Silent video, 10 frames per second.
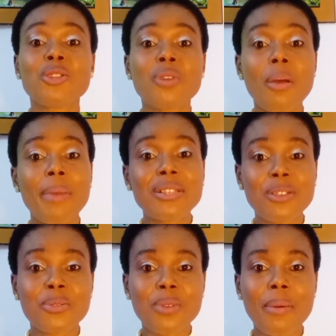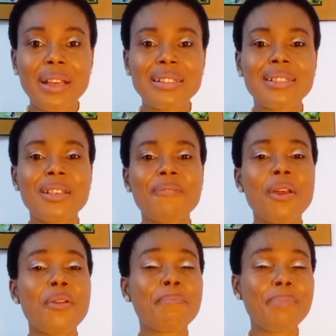To all my subscribers, I say a
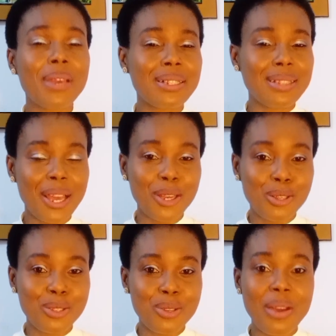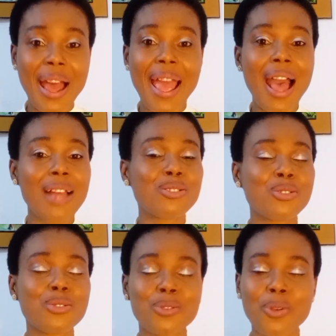very big thank you to you. I heart
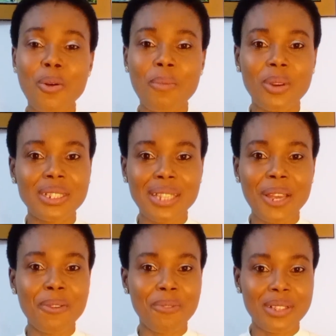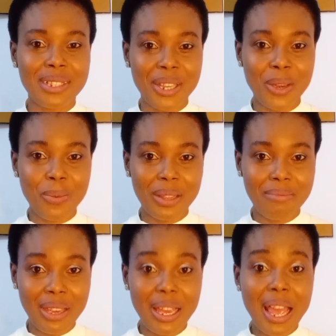you so much. Thank you for sticking
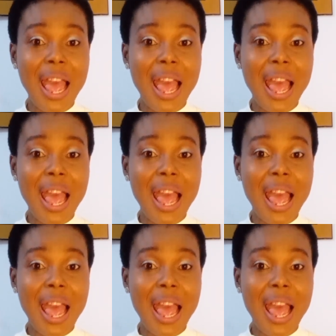with me.